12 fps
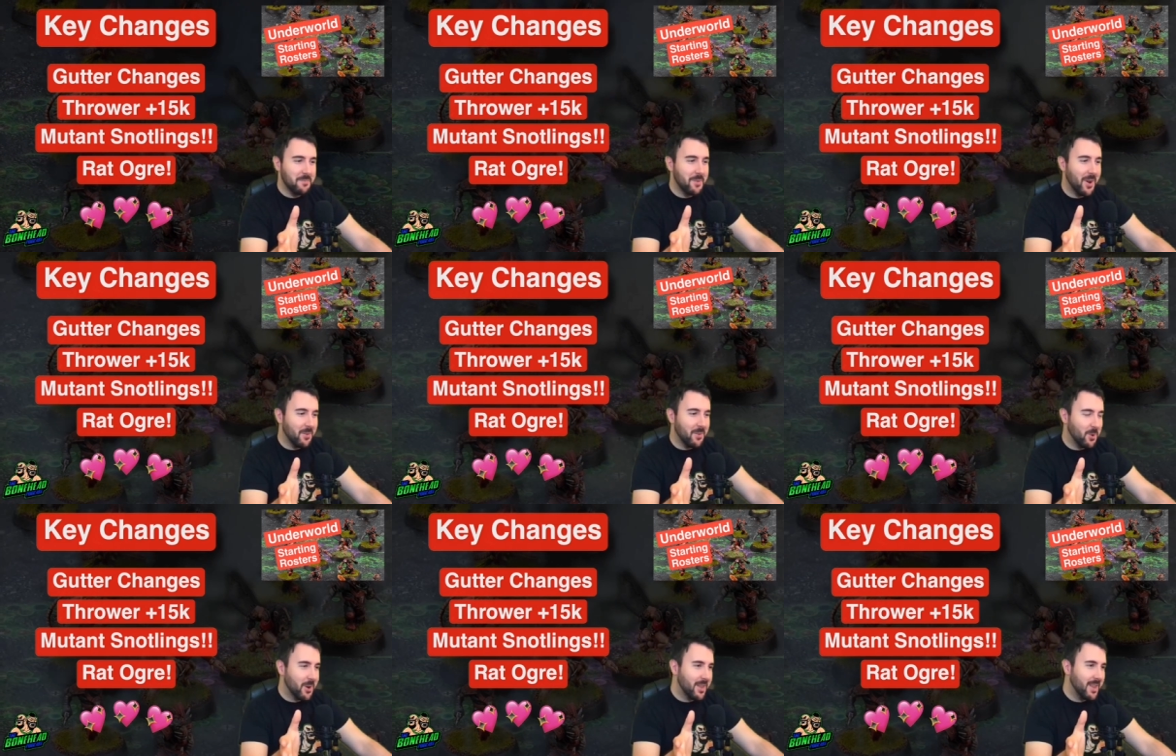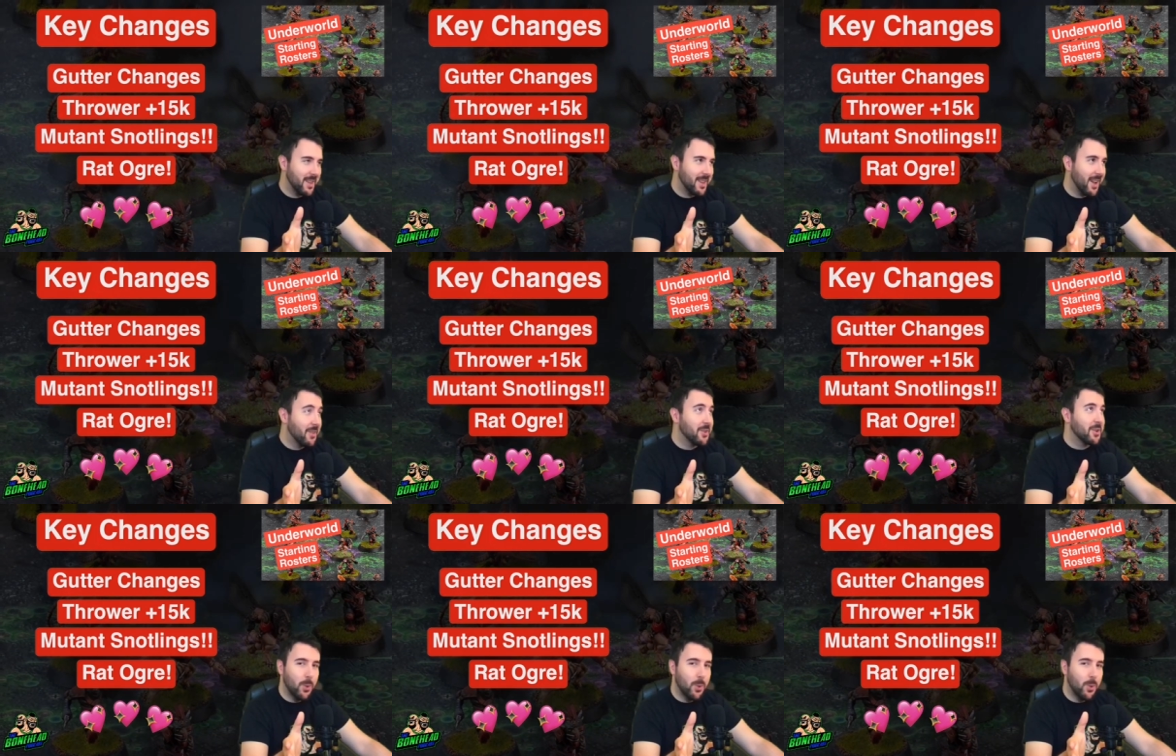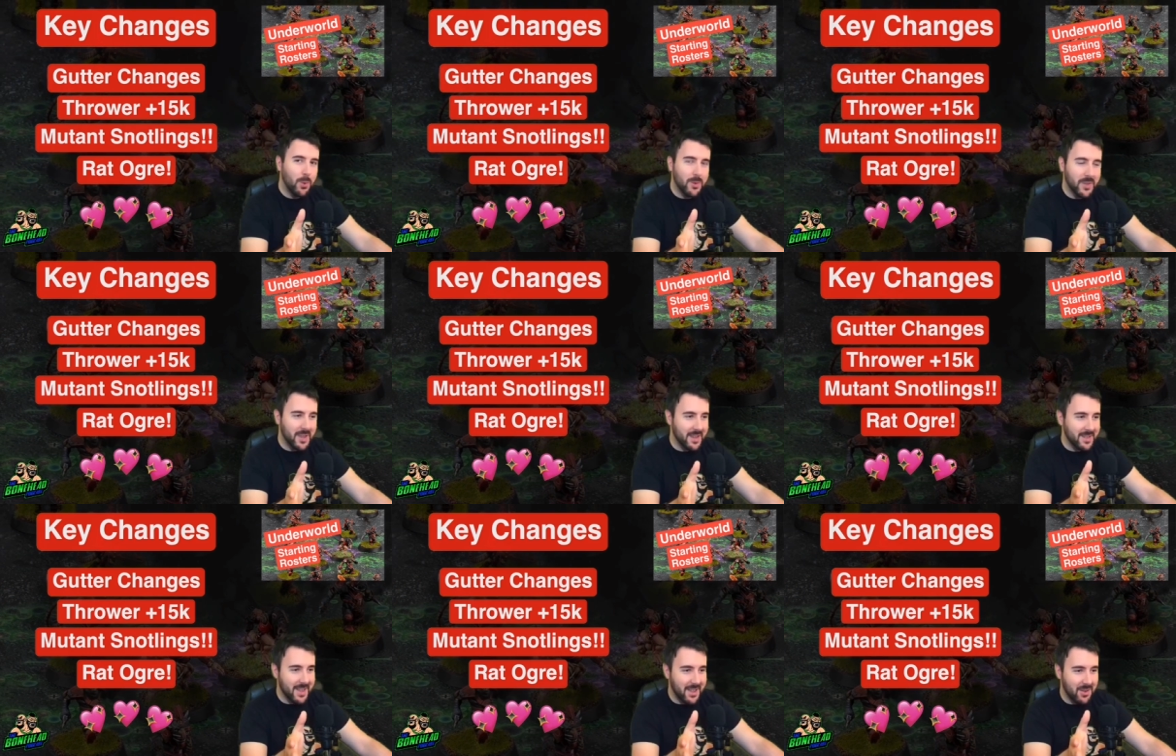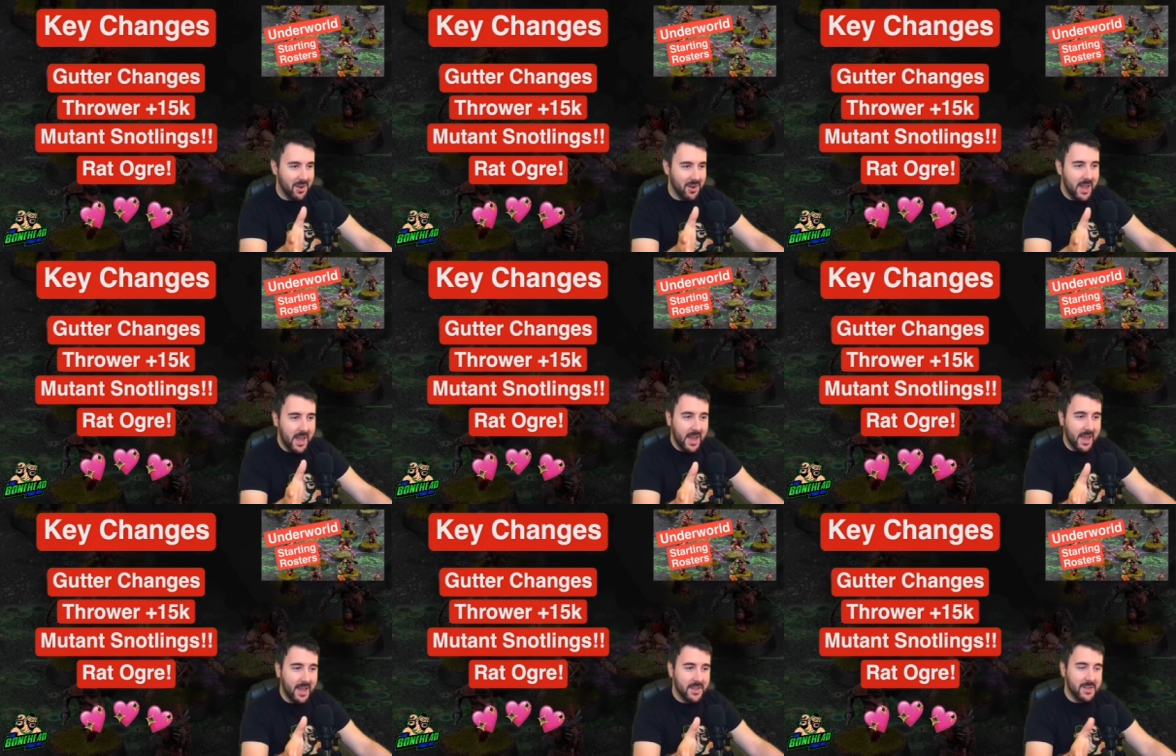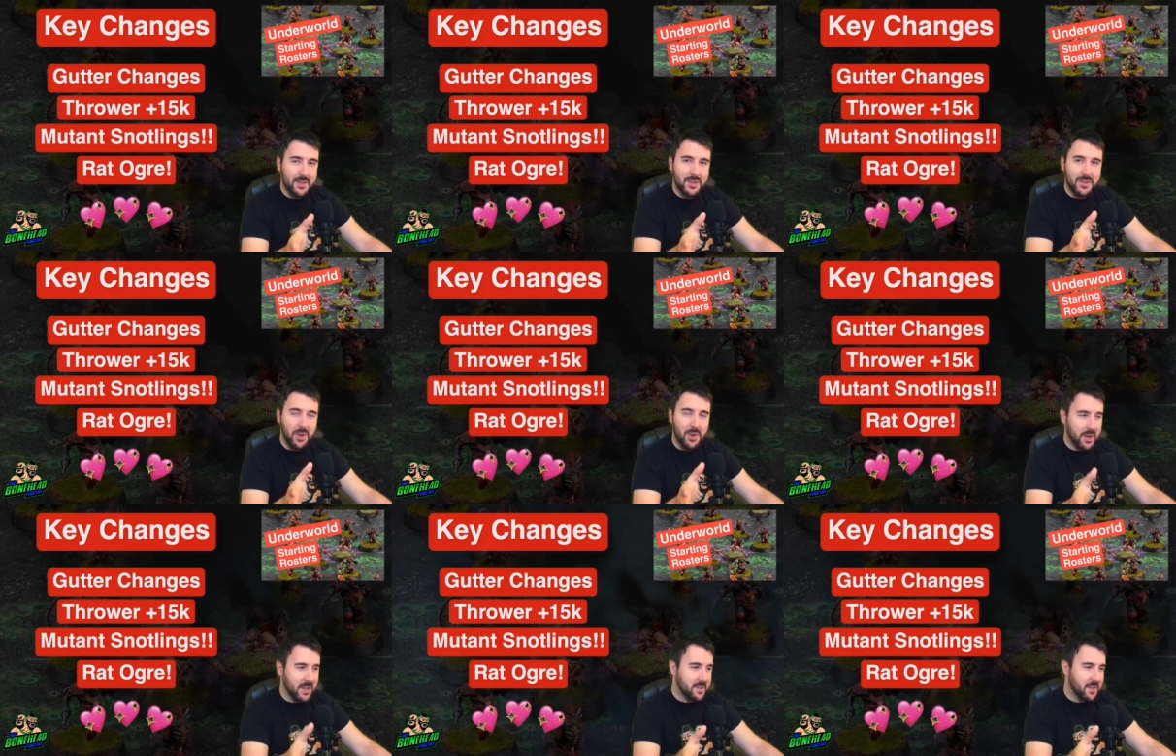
but one of the other cool things they got is Snotlings.